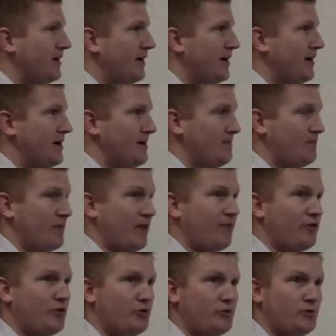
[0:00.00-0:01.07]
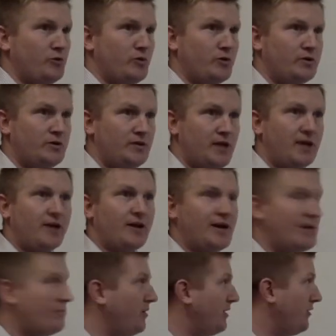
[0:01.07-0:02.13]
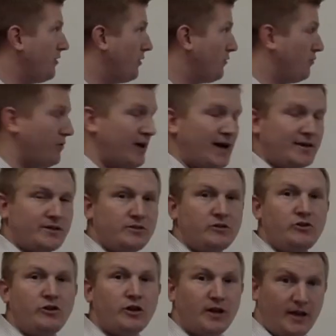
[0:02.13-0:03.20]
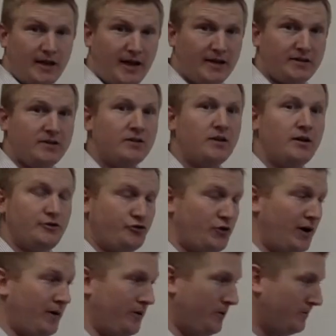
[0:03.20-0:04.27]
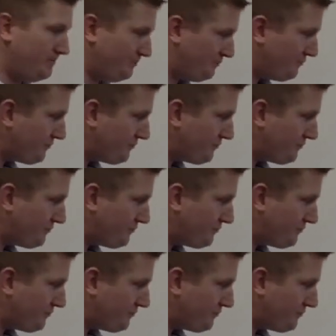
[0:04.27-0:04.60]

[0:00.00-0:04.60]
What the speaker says: If you take a cutting plane, you go through the axis, you're going to get a triangle.